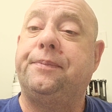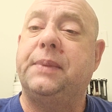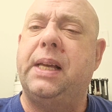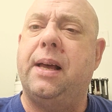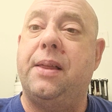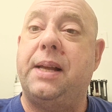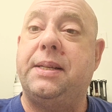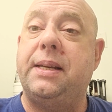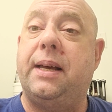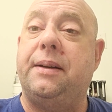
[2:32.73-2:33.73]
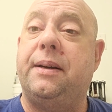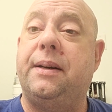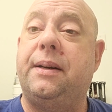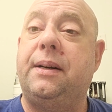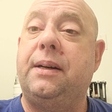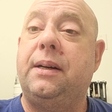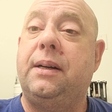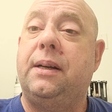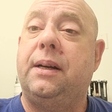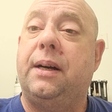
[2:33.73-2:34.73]
yeah, that's it.
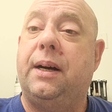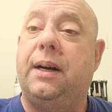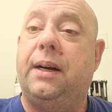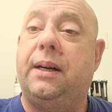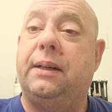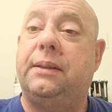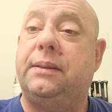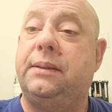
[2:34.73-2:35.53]
Yeah,